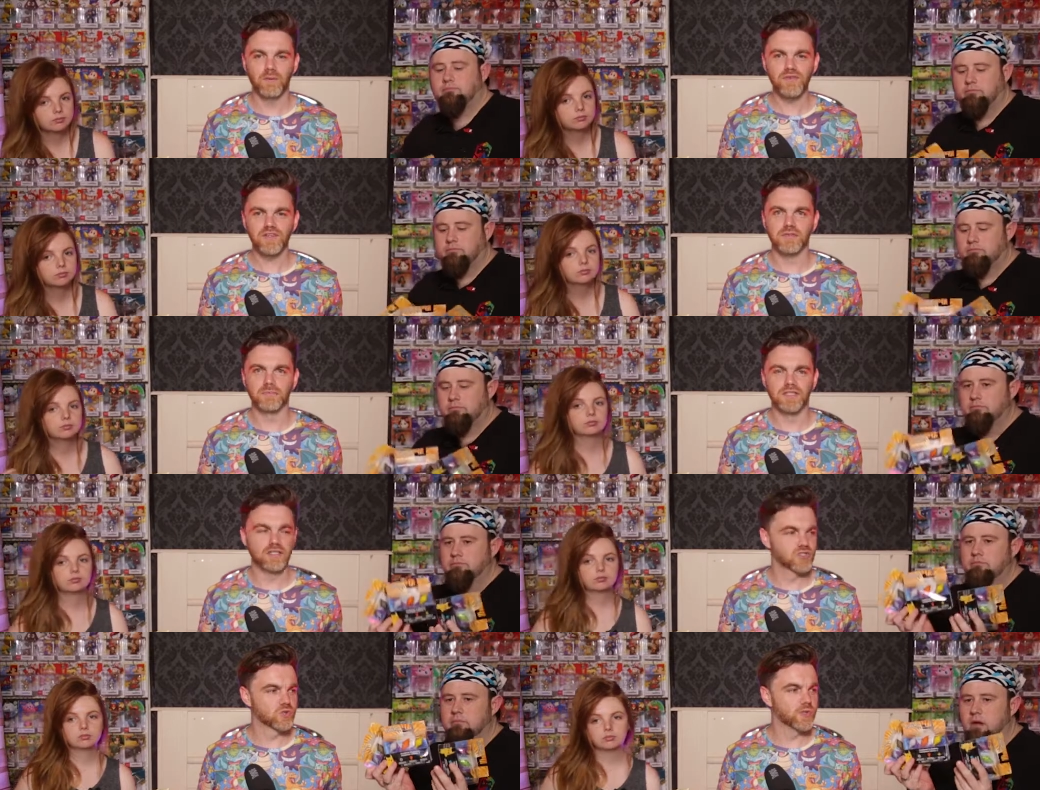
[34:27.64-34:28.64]
Speaker 1: and we've got some
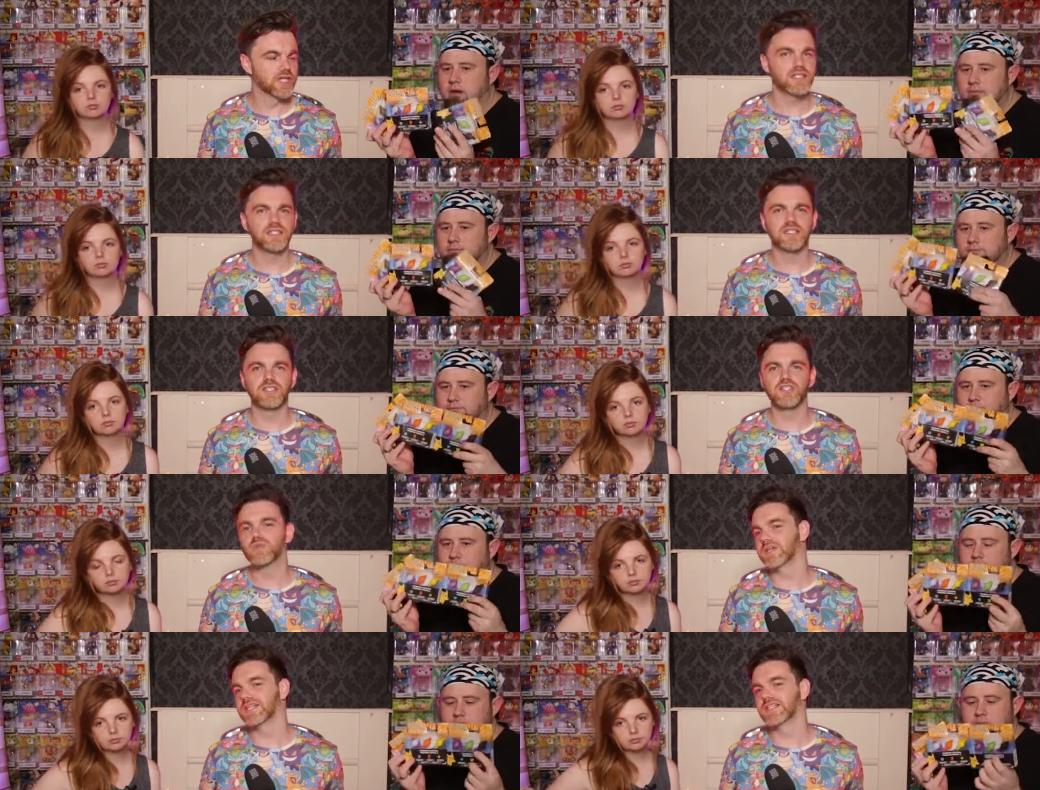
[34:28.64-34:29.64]
sweet,
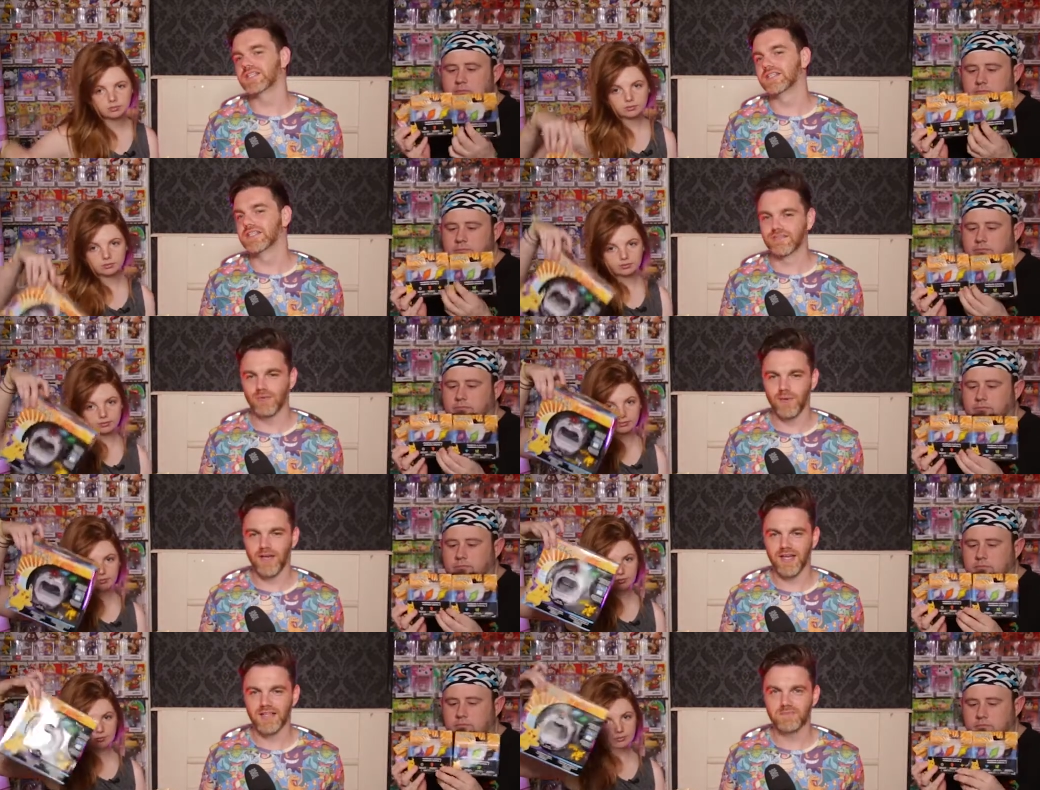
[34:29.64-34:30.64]
sweet
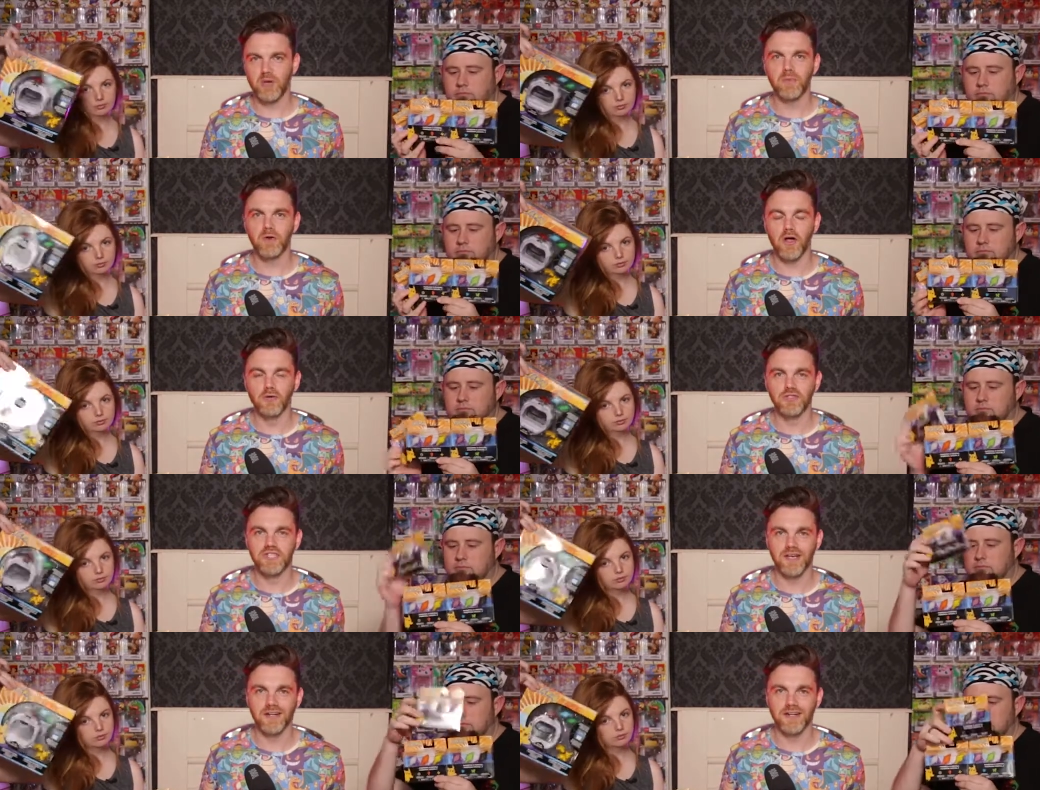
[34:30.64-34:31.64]
giveaways. Pokemon Ultra
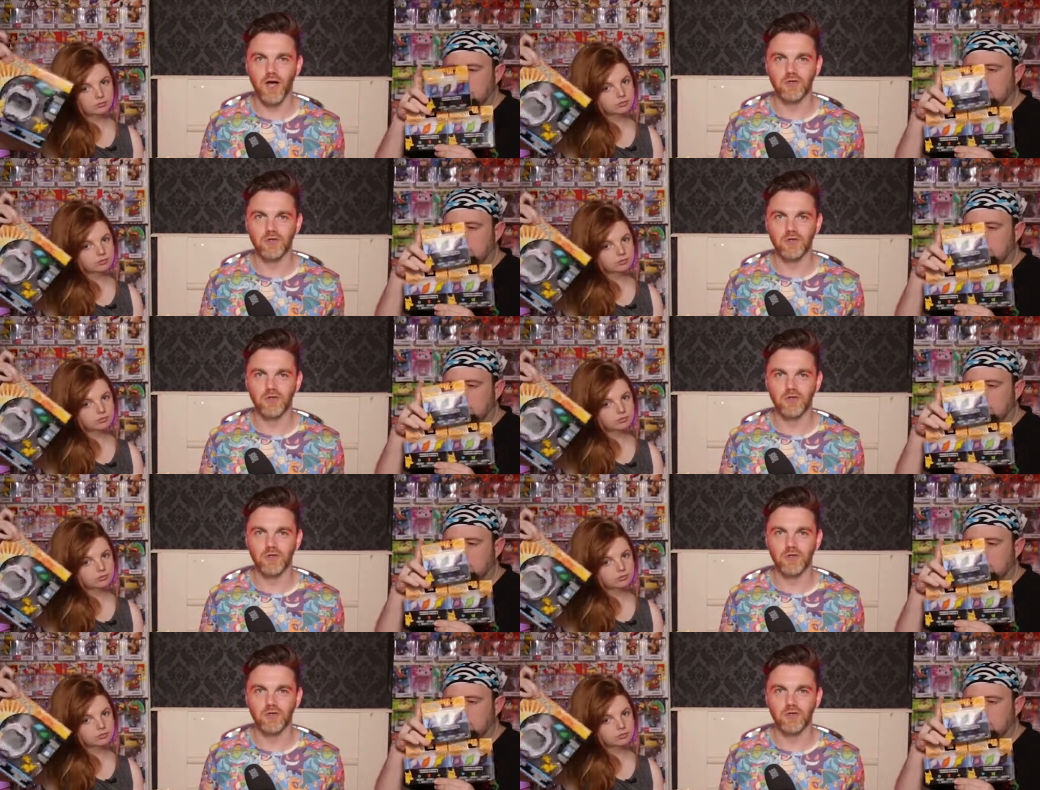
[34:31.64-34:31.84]
Sun and